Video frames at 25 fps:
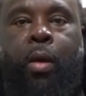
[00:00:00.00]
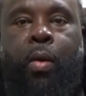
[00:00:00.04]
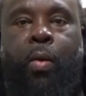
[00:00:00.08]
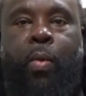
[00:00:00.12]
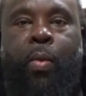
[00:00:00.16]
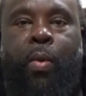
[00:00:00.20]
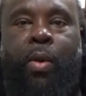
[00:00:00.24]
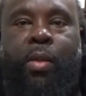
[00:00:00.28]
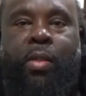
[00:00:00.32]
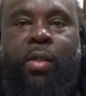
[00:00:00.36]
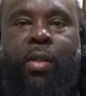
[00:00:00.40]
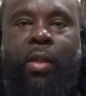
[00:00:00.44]

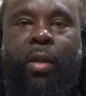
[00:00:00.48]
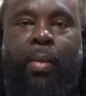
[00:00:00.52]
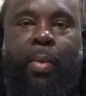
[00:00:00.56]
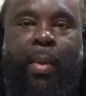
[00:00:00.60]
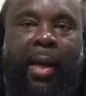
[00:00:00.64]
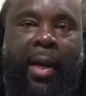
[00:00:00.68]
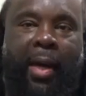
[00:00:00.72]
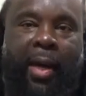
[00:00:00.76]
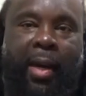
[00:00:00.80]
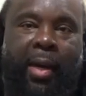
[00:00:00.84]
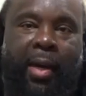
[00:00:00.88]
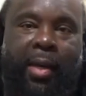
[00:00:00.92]
What's up,
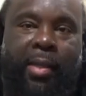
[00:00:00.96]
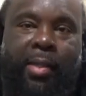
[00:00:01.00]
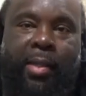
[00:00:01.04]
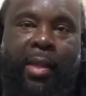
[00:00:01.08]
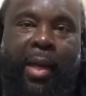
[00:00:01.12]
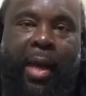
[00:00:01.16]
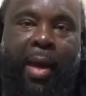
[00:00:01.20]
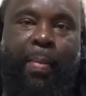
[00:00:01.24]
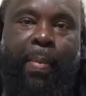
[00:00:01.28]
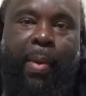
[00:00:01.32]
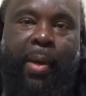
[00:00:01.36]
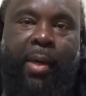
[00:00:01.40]
guys?
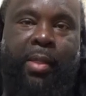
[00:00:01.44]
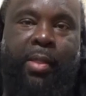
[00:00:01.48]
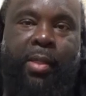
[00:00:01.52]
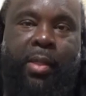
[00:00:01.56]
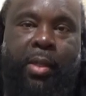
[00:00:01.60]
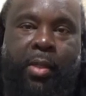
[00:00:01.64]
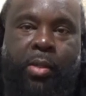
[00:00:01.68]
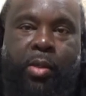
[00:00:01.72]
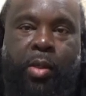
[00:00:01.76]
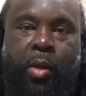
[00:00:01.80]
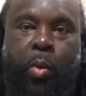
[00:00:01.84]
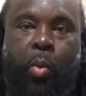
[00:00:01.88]
HighBass
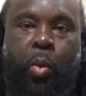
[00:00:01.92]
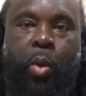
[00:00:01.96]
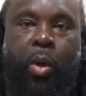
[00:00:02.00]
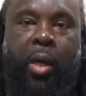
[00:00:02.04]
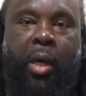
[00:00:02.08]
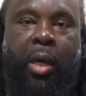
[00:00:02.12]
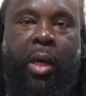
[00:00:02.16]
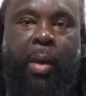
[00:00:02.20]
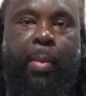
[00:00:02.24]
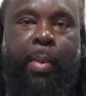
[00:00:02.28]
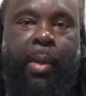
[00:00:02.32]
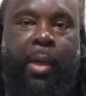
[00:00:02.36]
six oh one
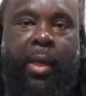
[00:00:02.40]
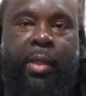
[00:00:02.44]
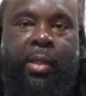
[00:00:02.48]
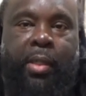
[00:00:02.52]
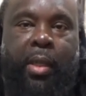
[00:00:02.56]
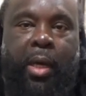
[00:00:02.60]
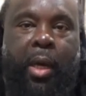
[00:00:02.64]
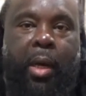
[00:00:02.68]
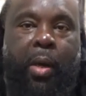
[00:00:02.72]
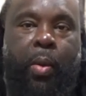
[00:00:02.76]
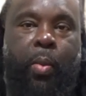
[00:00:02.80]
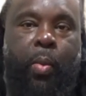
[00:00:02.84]
coming at
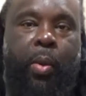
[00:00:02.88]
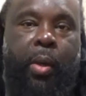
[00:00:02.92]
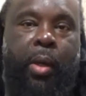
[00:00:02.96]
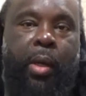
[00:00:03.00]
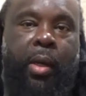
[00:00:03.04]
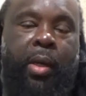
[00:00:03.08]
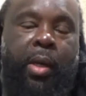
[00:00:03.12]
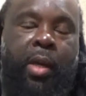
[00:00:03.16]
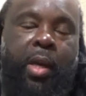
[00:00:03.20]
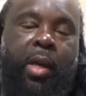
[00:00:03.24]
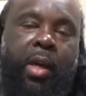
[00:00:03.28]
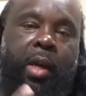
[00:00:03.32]
y'all
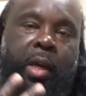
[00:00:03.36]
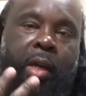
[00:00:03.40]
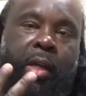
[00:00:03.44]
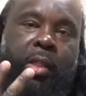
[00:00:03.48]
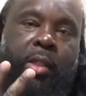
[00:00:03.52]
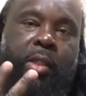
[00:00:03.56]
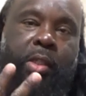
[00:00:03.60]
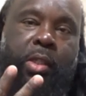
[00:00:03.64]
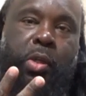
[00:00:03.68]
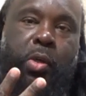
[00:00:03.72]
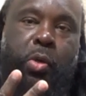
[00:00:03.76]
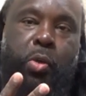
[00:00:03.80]
with
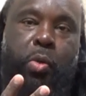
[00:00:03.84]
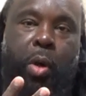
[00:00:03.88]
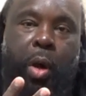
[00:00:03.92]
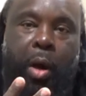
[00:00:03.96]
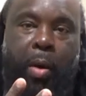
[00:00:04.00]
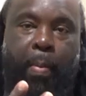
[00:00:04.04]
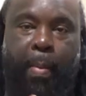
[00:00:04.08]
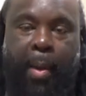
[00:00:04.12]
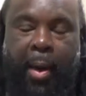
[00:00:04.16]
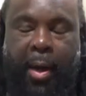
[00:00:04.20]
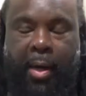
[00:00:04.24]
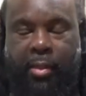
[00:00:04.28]
two
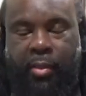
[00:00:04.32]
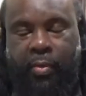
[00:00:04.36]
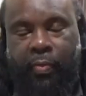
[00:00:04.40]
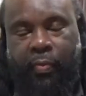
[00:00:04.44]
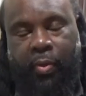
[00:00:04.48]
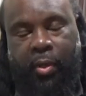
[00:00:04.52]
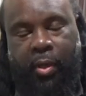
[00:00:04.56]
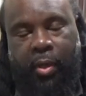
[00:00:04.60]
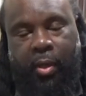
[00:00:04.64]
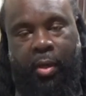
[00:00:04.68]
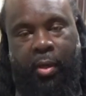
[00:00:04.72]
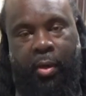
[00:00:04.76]
unboxing
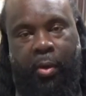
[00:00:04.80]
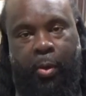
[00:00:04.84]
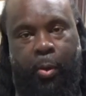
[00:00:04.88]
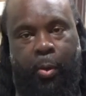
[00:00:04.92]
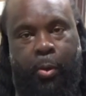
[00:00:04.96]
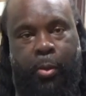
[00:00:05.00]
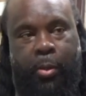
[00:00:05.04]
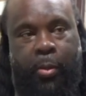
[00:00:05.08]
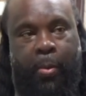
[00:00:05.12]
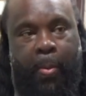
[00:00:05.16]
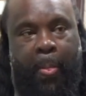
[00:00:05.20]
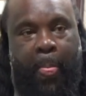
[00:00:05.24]

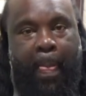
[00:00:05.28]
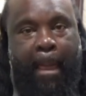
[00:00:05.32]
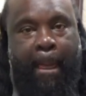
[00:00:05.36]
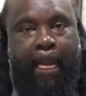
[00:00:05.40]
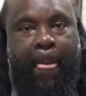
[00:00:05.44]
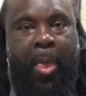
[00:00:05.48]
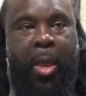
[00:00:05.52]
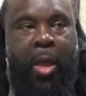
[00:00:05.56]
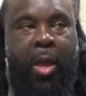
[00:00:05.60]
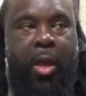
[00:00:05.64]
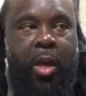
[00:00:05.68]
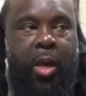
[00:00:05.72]
videos.
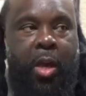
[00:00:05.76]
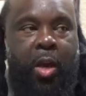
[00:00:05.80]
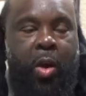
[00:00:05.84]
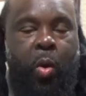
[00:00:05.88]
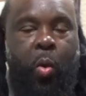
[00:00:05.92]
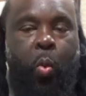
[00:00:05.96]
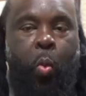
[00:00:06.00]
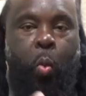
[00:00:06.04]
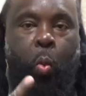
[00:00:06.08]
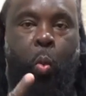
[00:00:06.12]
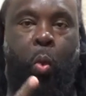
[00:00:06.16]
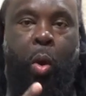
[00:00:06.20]

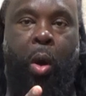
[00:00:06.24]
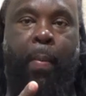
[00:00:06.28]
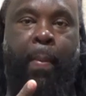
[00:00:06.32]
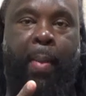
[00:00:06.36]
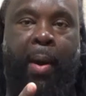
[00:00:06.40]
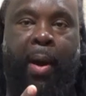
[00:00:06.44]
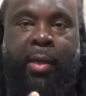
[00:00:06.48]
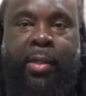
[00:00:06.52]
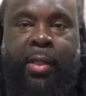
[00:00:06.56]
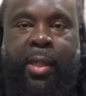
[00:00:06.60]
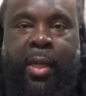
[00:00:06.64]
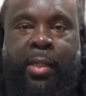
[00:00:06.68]
One
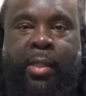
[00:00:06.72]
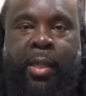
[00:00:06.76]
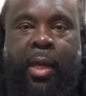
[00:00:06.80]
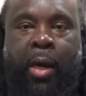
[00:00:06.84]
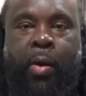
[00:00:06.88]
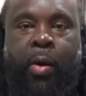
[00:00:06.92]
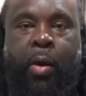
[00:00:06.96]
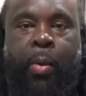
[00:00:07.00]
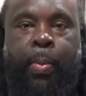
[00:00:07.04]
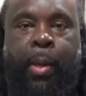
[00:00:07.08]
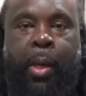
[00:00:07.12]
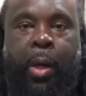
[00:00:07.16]
box has
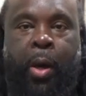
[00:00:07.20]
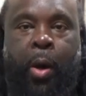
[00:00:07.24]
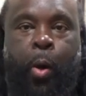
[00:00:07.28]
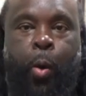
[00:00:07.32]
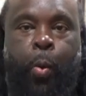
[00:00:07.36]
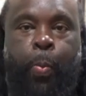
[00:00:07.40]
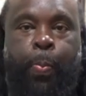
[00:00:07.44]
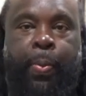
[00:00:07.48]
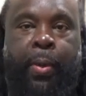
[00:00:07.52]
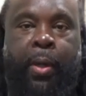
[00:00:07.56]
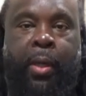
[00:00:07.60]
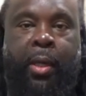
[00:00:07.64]
already been
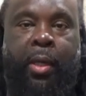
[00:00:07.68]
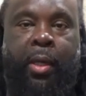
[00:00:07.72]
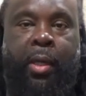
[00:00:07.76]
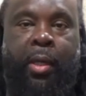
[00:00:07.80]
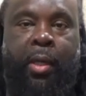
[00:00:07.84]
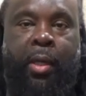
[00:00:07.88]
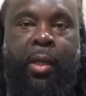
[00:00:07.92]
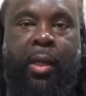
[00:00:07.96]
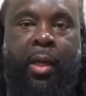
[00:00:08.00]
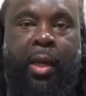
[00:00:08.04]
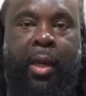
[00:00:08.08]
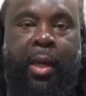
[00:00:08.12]

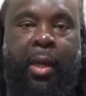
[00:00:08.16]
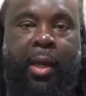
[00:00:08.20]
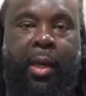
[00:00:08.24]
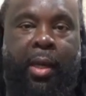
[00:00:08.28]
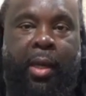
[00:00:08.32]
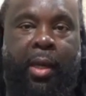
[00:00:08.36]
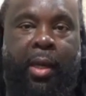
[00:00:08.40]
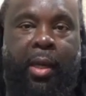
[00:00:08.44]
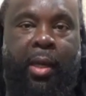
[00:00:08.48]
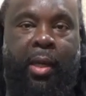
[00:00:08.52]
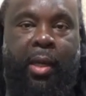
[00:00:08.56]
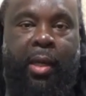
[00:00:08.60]
opened
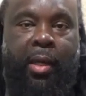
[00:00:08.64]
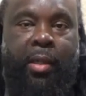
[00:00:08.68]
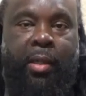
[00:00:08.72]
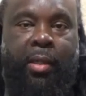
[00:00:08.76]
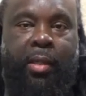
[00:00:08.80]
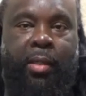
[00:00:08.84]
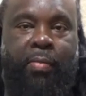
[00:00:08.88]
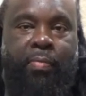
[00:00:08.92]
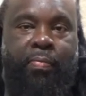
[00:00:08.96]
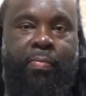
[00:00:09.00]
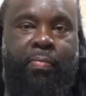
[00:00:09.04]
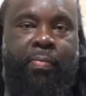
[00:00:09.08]
and
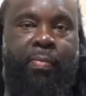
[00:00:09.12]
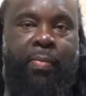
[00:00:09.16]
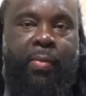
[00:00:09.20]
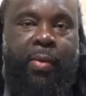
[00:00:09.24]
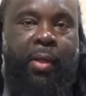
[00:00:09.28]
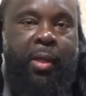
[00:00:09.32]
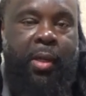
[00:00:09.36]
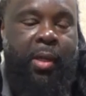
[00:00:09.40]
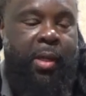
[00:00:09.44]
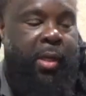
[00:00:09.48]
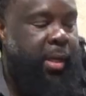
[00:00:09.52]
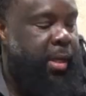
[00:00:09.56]

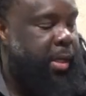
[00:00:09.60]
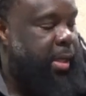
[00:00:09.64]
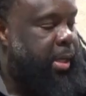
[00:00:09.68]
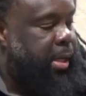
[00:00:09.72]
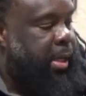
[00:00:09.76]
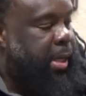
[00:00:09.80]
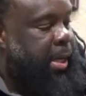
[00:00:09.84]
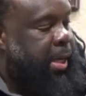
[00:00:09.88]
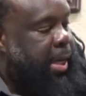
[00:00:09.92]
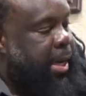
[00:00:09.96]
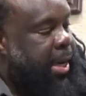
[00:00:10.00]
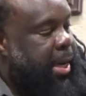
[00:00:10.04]

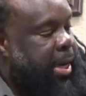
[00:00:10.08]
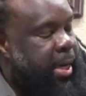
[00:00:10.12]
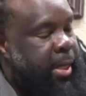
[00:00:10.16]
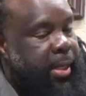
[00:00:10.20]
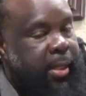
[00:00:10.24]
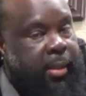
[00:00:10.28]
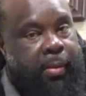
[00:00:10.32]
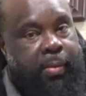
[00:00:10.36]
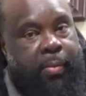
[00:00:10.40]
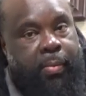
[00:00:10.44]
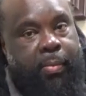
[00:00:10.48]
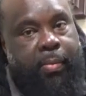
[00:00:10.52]
and I got
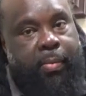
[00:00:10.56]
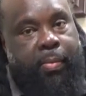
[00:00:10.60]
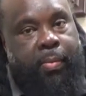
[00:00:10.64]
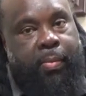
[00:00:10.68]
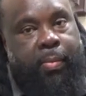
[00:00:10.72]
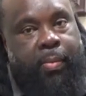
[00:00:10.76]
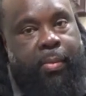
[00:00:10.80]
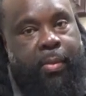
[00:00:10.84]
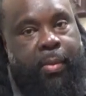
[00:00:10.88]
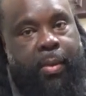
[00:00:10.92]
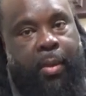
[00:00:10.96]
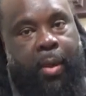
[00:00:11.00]

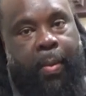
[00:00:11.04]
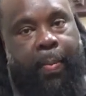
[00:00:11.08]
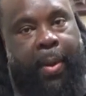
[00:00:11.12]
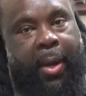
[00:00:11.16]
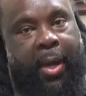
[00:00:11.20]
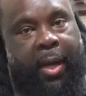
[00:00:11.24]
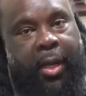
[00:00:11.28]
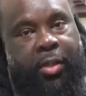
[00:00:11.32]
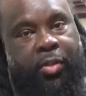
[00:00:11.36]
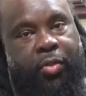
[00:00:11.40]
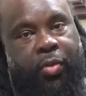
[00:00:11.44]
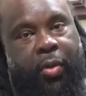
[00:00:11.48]
a
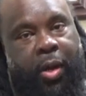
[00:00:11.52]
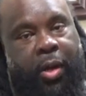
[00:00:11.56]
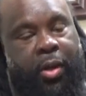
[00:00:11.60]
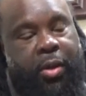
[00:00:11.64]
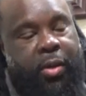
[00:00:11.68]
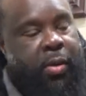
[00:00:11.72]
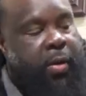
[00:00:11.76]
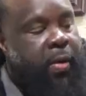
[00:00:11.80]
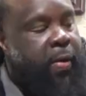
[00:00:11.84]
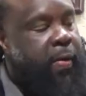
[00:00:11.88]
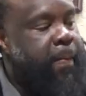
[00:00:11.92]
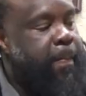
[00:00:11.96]
package right
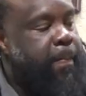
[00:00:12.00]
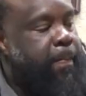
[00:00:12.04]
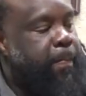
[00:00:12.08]
here.